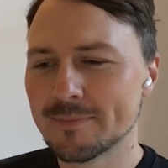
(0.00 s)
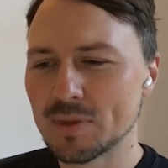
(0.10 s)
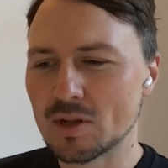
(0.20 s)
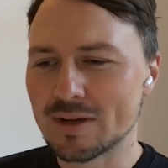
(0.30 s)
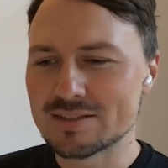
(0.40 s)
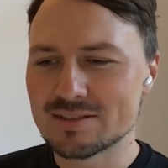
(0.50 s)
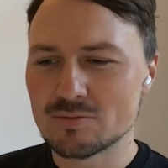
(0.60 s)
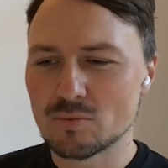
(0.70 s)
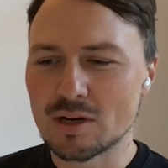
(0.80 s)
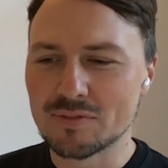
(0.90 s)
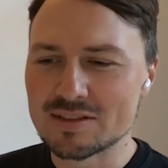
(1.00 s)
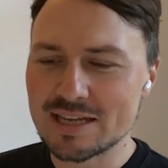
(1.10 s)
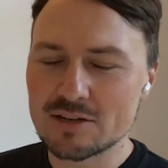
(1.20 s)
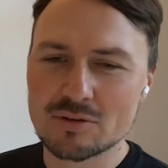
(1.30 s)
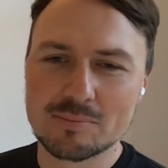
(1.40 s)
as one of the
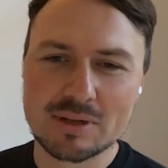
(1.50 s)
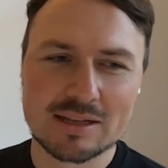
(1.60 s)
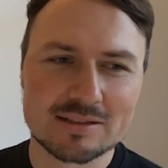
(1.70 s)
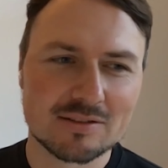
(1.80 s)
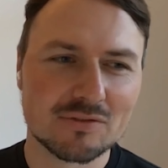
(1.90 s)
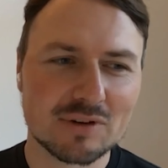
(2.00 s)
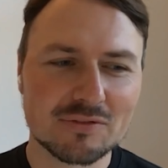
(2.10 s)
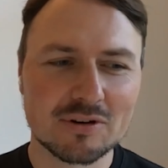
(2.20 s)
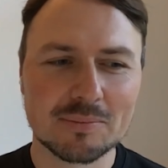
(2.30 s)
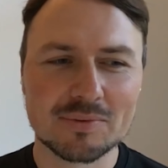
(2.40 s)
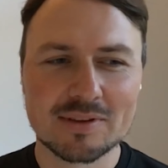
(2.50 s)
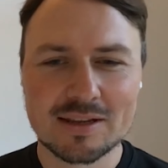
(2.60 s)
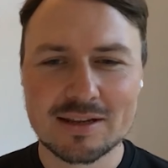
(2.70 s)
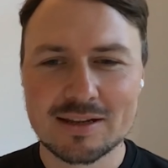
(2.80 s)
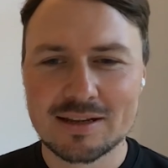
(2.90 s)
central pillars of RevOps.
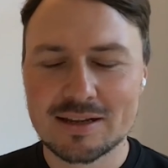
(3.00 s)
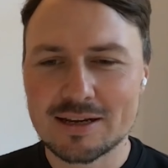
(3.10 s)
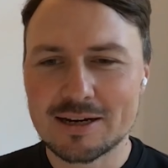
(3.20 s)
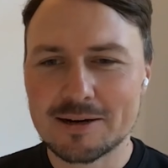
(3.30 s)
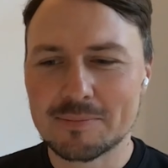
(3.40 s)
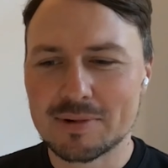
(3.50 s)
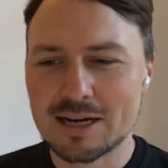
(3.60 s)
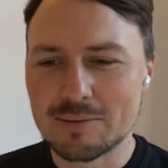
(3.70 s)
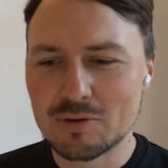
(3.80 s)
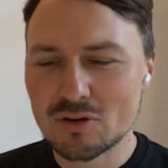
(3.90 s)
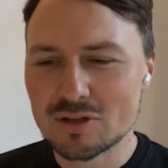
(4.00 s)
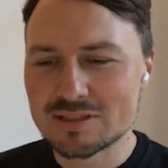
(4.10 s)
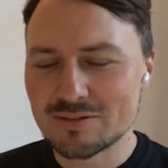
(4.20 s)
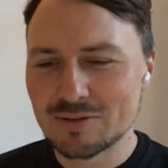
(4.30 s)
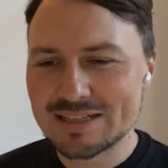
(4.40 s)
I'm
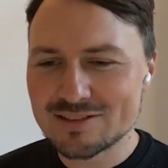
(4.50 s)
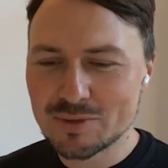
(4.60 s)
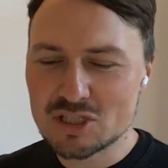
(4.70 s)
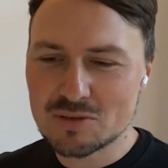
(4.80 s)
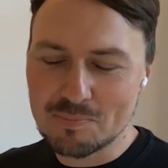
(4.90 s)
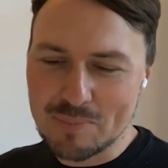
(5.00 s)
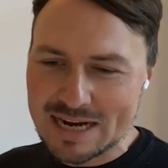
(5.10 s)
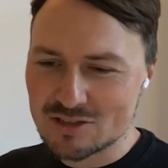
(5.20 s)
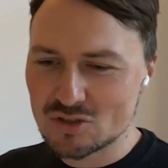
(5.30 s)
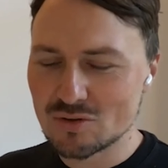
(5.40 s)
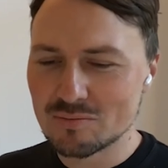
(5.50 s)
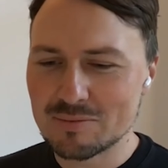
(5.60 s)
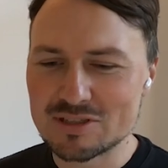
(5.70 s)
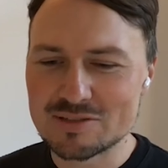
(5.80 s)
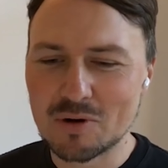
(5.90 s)
curious, let's switch back to
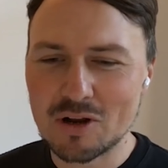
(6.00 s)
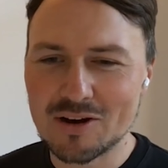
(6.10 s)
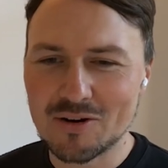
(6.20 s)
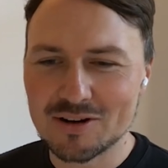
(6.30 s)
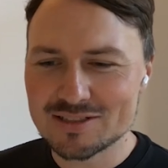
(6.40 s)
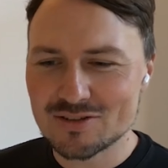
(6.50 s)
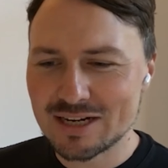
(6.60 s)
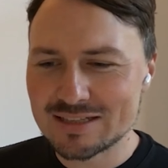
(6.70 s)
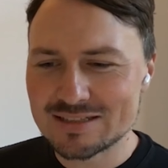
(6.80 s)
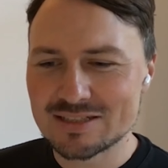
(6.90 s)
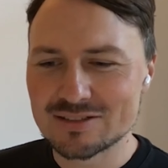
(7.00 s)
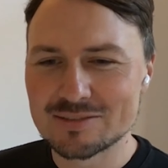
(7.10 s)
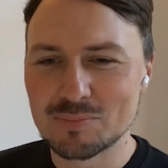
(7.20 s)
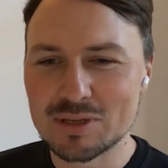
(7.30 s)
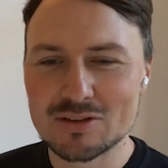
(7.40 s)
maybe smaller orgs, right? Series
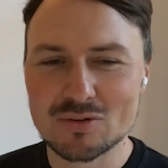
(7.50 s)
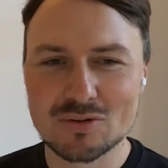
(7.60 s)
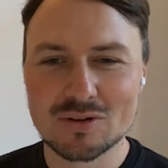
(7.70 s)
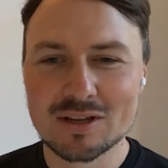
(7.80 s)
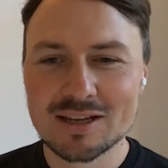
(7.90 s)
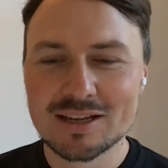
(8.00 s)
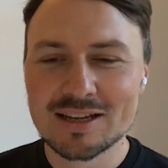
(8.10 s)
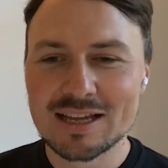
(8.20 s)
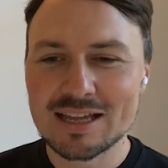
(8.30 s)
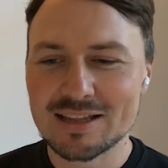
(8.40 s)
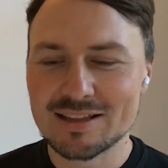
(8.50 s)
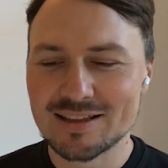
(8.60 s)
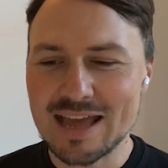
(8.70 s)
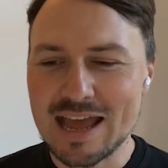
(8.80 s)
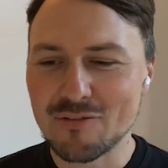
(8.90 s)
B to
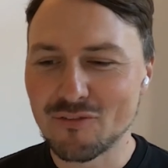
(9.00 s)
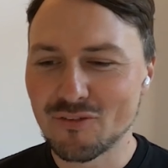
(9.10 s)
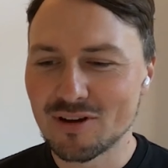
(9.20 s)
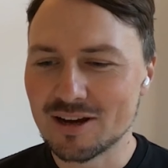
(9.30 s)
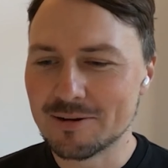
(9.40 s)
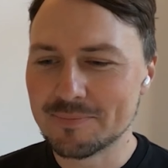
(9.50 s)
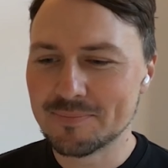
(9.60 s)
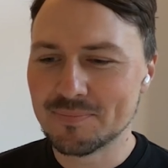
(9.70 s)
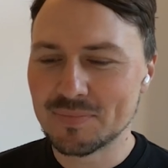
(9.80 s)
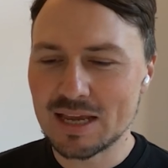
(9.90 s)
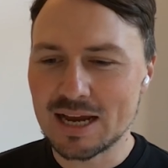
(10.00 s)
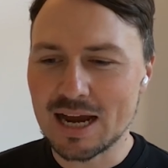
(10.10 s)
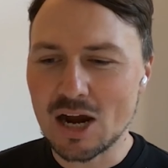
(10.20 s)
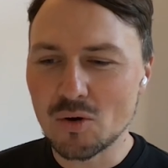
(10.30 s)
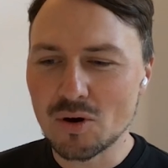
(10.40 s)
F.
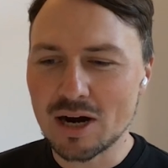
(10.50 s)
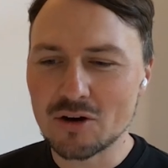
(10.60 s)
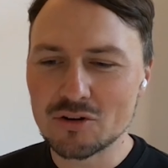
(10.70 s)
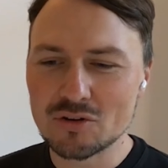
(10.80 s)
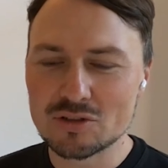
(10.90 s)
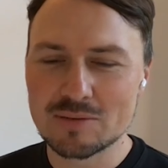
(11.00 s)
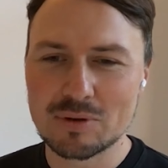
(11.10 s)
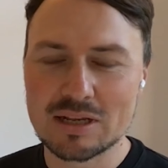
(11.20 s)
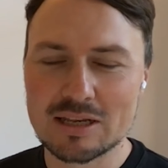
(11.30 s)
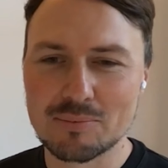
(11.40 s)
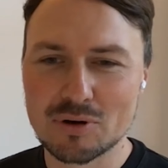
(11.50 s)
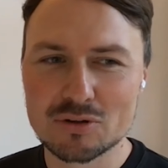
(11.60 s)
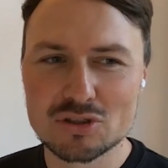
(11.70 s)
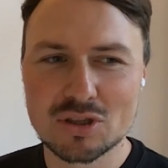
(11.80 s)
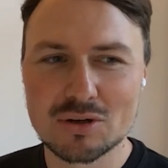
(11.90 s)
How do you typically
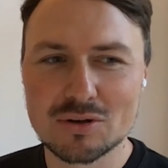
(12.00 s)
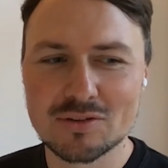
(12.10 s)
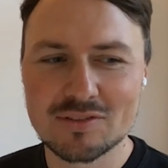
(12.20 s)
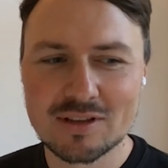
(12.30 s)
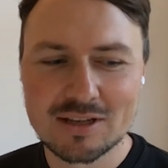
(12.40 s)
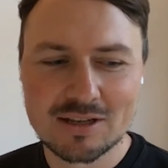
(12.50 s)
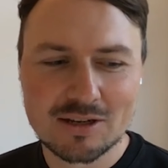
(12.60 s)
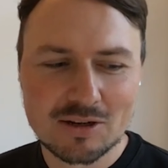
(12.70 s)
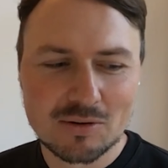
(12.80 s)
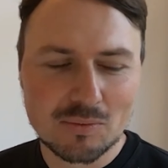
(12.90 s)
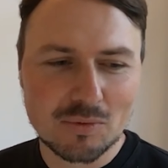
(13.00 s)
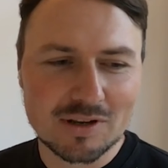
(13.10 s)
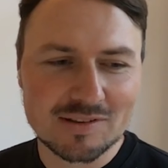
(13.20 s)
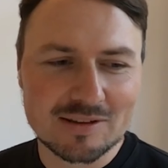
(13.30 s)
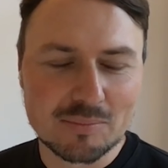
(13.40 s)
approach those?
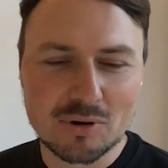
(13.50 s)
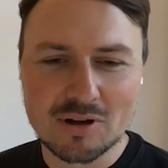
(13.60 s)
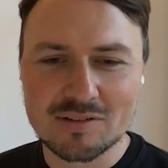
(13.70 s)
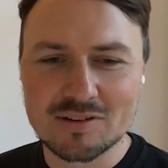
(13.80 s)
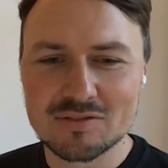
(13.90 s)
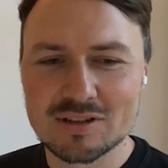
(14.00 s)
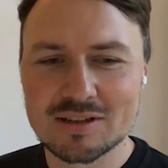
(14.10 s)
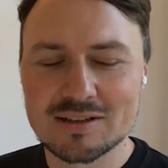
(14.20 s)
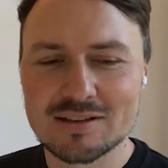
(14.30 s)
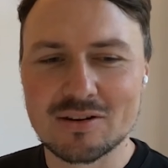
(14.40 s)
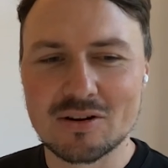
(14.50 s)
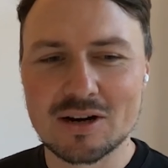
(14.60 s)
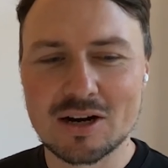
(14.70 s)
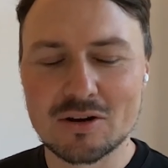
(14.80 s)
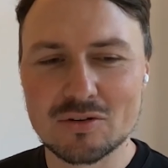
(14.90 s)
What is the importance of it?
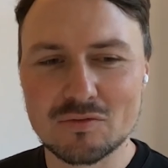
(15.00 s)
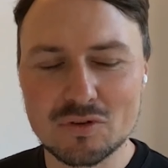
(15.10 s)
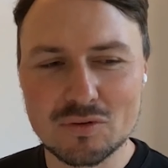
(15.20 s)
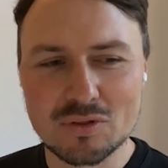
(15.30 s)
How do you view